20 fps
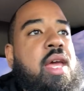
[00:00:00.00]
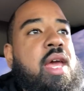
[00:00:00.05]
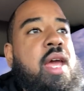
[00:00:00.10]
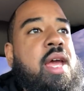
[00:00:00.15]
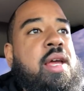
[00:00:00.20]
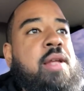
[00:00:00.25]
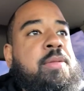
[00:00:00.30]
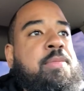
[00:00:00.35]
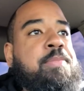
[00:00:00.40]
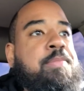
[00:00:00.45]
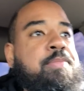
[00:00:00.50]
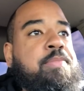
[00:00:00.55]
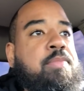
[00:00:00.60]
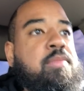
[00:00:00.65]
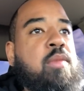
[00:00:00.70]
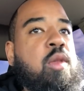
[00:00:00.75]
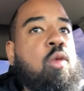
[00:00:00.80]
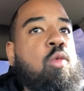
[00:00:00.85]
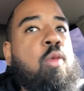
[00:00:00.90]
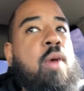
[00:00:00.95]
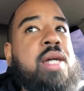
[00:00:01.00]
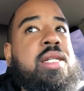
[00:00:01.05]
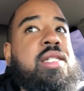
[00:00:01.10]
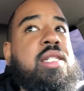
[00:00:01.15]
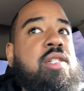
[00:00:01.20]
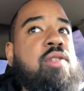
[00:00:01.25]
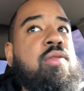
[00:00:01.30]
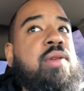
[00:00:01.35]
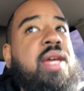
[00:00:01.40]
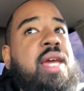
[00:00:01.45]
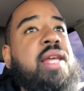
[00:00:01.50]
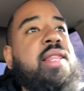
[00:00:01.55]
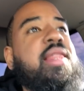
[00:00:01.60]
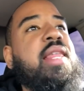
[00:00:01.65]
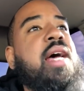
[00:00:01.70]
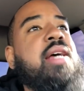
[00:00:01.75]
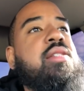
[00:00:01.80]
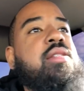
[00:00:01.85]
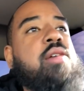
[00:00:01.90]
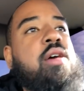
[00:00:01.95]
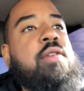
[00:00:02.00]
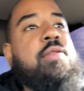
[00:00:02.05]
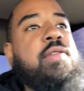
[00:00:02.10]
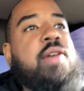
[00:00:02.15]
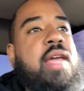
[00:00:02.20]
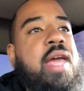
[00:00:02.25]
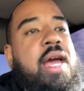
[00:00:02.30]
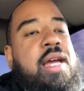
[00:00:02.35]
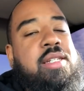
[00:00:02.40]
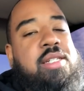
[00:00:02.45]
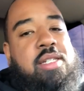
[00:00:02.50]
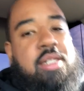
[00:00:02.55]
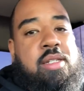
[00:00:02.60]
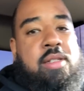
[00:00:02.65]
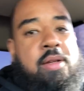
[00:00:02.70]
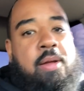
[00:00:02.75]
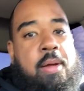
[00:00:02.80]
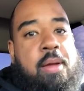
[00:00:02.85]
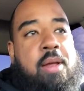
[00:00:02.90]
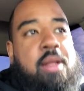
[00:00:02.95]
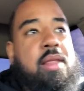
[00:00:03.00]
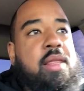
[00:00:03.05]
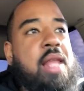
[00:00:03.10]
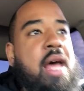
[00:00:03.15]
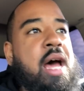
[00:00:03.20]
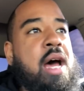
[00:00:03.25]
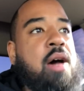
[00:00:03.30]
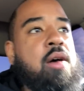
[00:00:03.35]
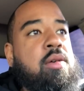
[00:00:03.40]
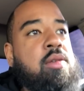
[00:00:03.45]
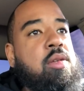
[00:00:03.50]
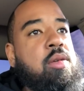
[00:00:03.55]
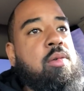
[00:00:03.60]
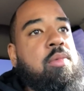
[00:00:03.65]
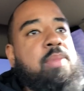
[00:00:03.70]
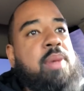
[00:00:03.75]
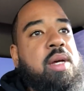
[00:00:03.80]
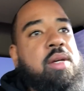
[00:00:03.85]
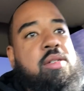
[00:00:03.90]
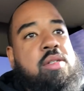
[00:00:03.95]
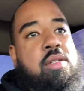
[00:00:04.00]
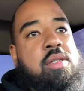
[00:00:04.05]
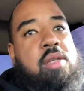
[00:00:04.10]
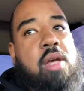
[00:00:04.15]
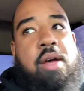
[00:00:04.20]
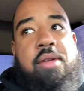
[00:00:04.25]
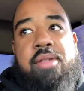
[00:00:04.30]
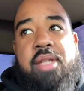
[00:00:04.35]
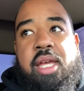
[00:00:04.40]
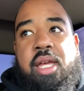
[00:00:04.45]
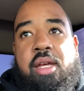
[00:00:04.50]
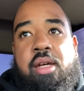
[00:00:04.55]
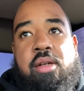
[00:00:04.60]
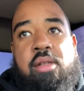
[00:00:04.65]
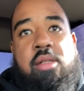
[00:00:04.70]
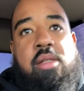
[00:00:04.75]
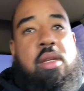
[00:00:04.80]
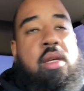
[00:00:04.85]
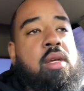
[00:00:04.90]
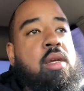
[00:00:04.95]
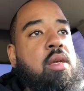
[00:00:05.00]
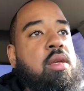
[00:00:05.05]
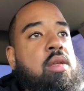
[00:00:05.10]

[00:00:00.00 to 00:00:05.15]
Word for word: And once you get that certification, now you build your soft skills,